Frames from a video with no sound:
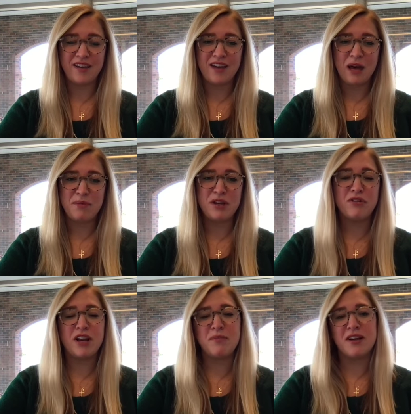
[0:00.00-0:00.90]
I began
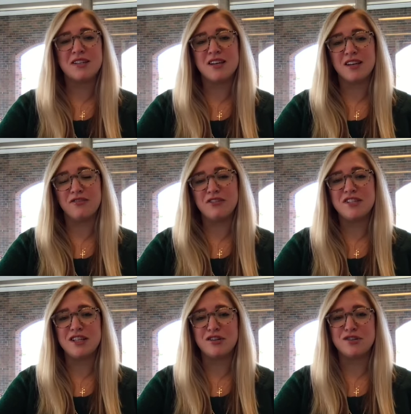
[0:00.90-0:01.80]
writing about Kentucky
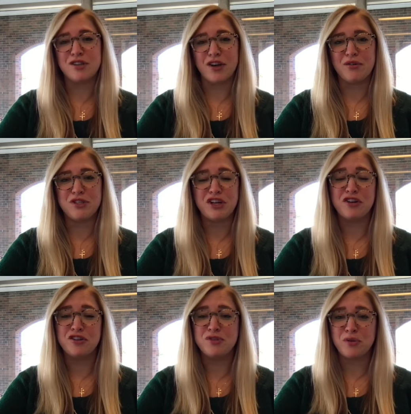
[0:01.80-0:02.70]
15 years ago, sharing
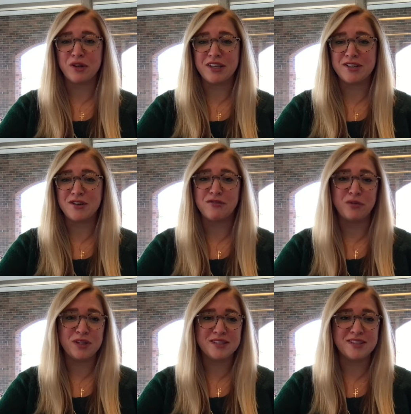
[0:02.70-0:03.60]
her stories, her
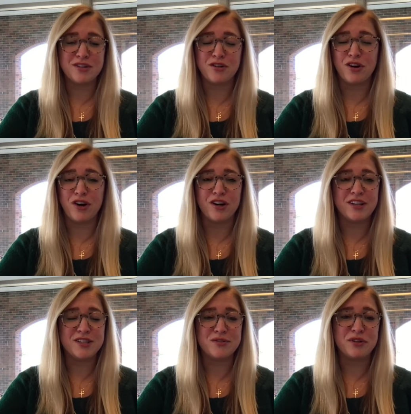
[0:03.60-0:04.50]
voices, her art,
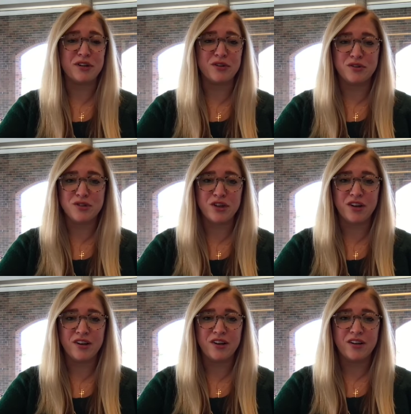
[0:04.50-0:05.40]
history, and
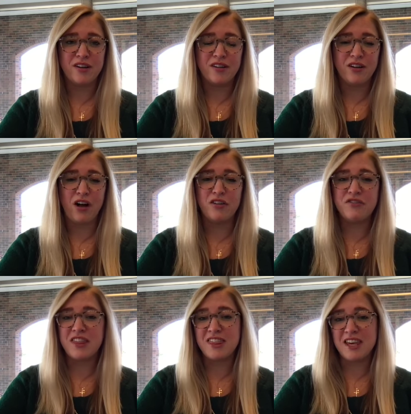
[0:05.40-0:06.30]
culture, all of
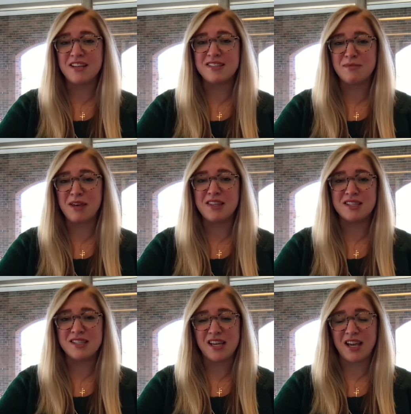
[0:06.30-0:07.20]
the things that make
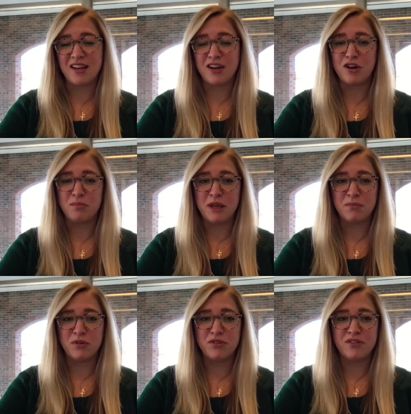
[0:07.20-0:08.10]
this state and her
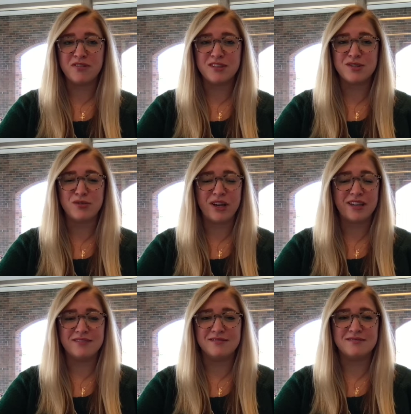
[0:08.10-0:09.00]
people this
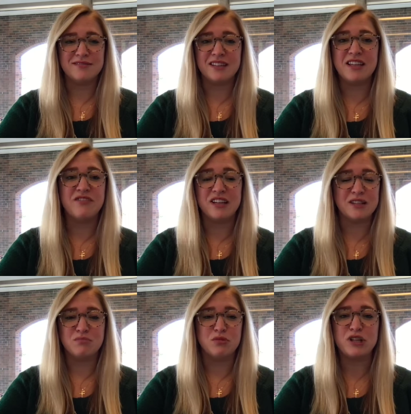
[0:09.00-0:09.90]
great
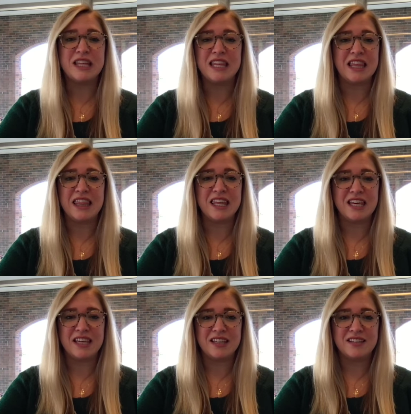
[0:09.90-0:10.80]
living, breathing
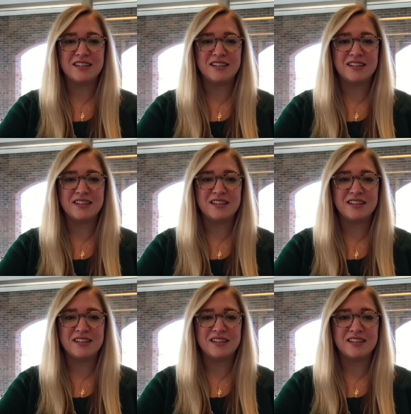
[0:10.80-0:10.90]
thing.